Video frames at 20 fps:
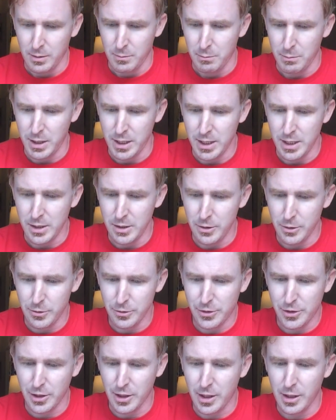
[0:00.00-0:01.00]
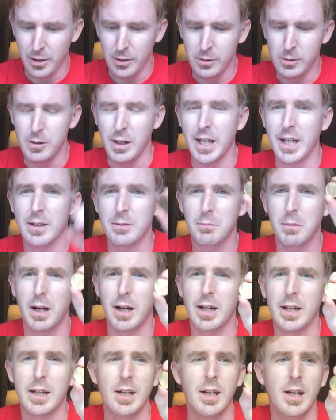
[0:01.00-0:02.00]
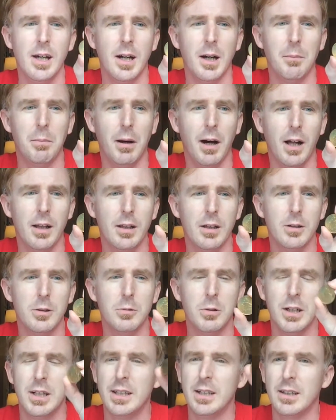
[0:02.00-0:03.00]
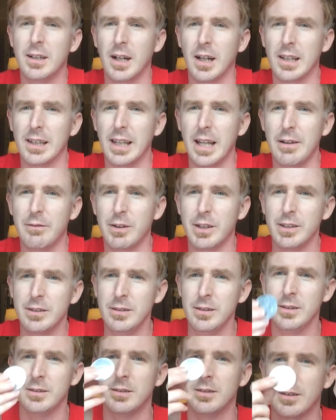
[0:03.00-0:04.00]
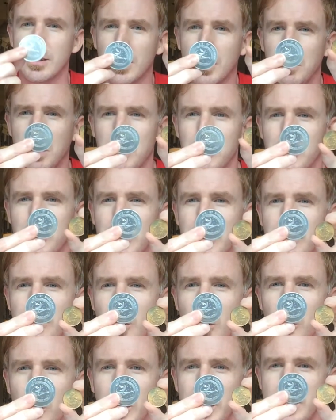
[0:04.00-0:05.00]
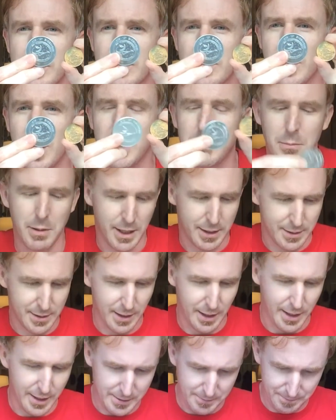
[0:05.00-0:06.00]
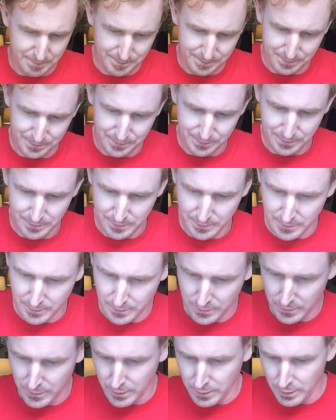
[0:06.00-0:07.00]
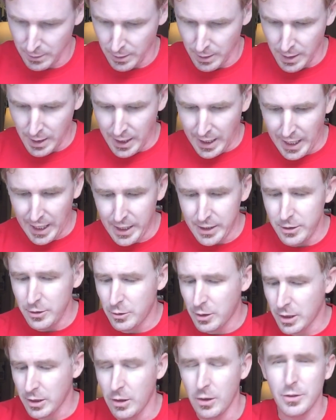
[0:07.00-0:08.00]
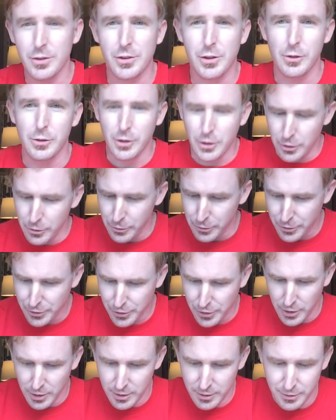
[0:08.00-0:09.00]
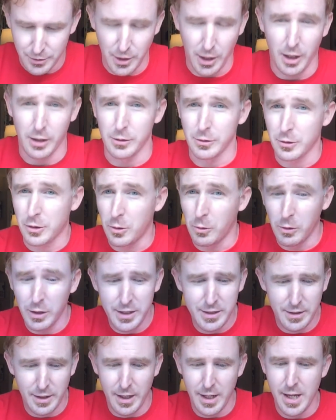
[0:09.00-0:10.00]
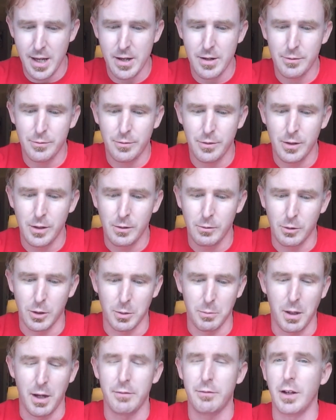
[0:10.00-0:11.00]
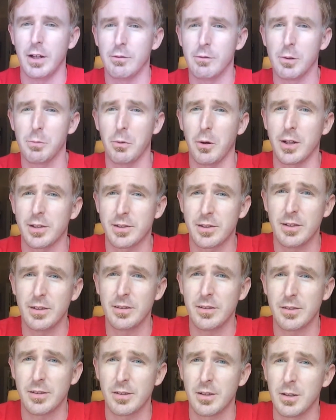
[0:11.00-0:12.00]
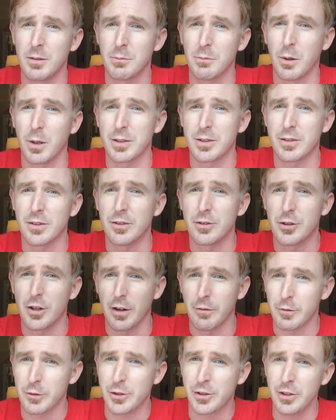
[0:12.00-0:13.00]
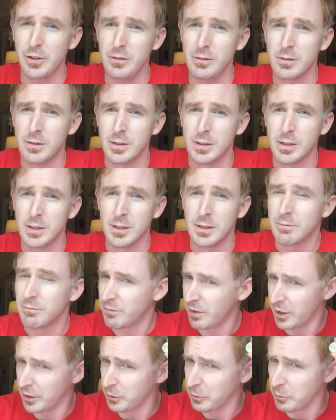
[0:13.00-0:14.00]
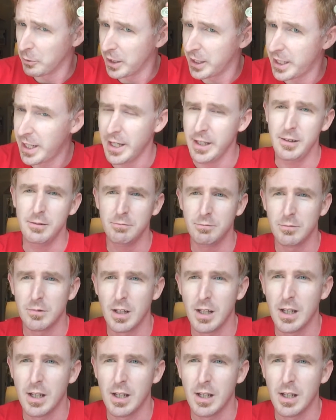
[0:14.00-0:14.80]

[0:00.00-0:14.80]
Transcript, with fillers: many years ago, and my Apollo 11 commemorative coin side by side. And you can also use dollar coins. I have one of my favorite presidents, President Jefferson, fellow redhead,